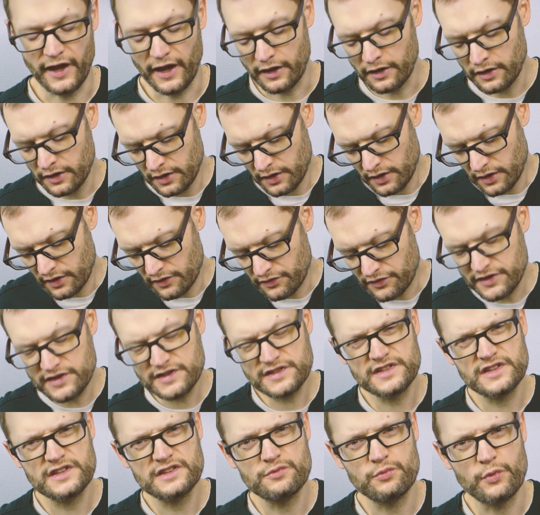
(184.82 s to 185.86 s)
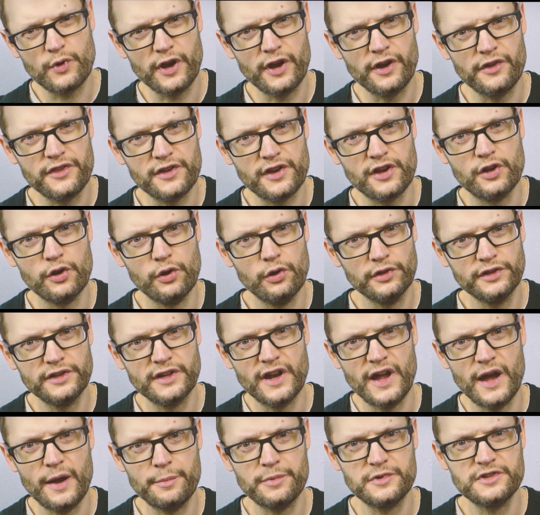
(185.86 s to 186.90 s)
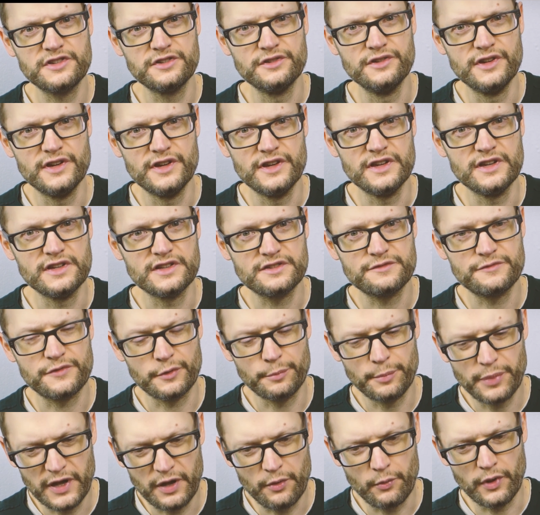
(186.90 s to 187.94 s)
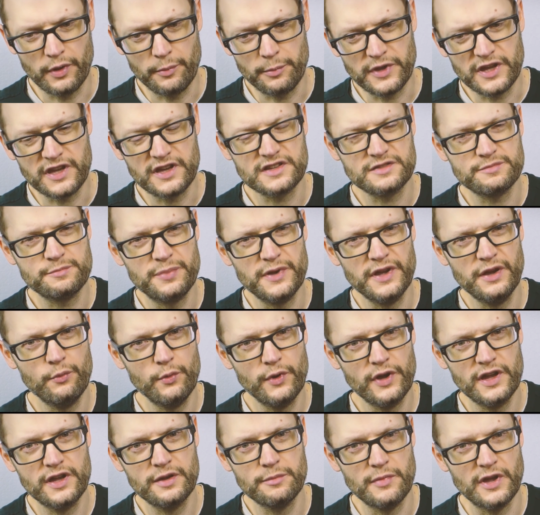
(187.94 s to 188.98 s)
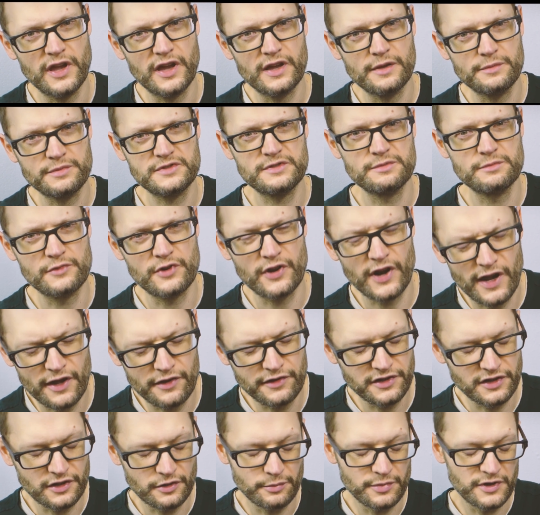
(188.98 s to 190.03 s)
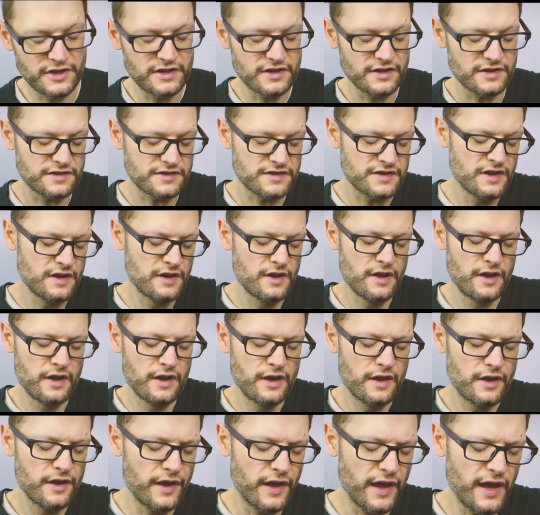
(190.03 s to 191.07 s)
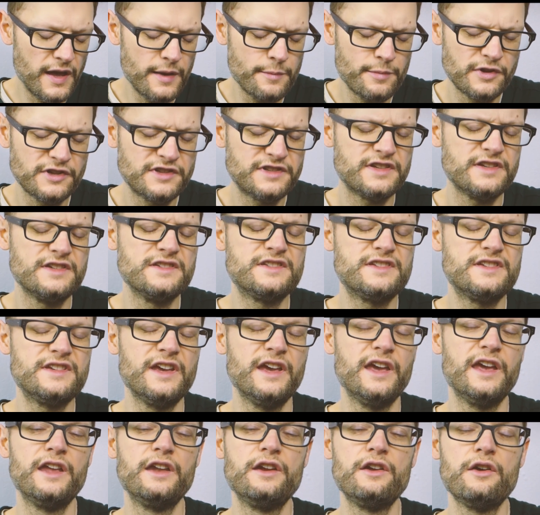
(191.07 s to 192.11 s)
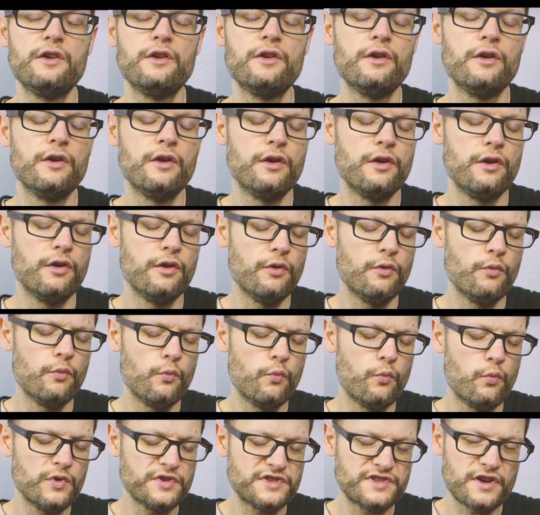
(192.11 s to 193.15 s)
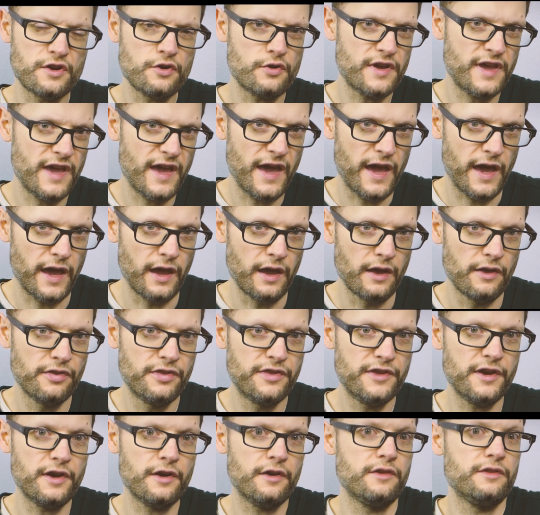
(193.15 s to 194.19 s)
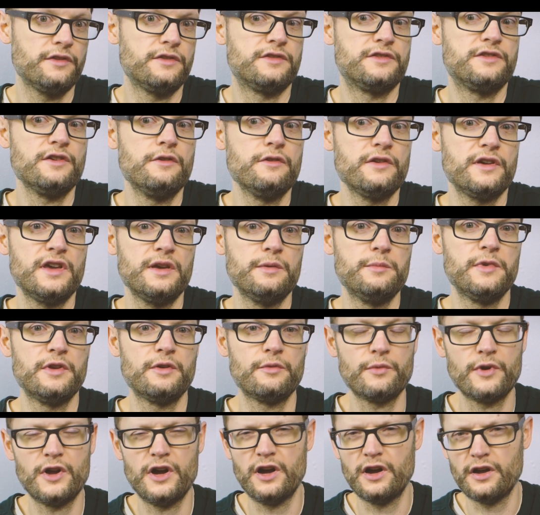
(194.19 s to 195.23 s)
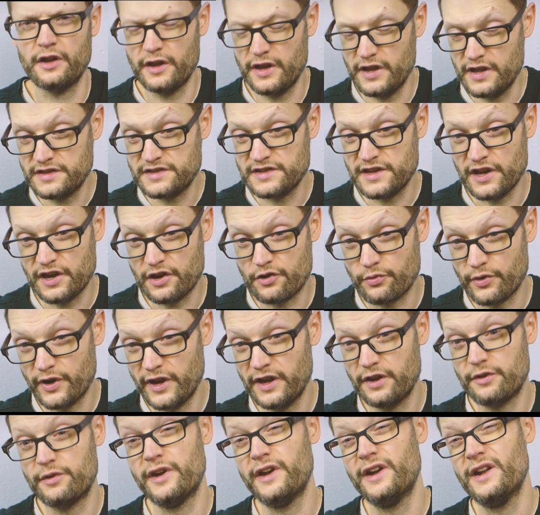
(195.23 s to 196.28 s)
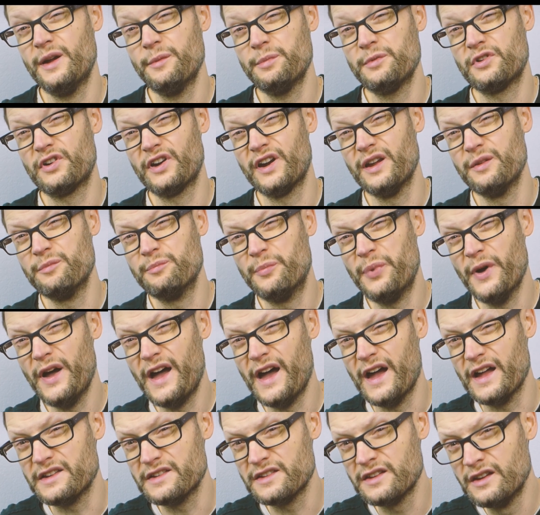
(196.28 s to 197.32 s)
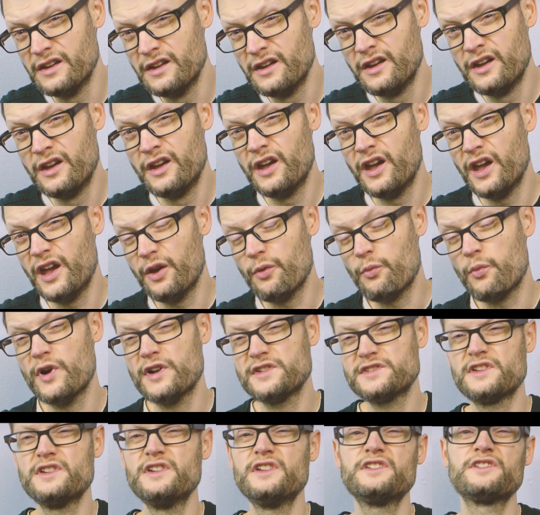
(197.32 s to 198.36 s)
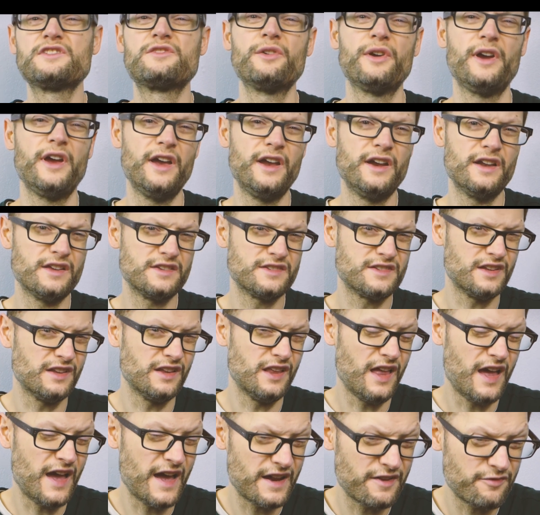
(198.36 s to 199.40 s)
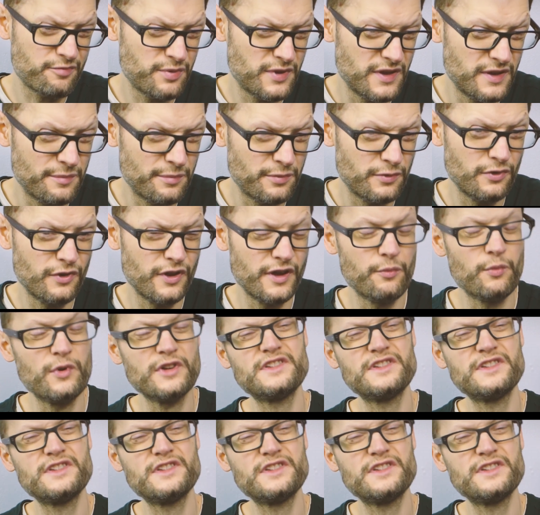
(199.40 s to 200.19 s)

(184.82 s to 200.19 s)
that. This is where the golden opportunity is for Bitwig, because Bitwig can make up some ground here, because Ableton 10 was okay. Don't get me wrong. It's a great upgrade, but it wasn't as great as a lot of people, it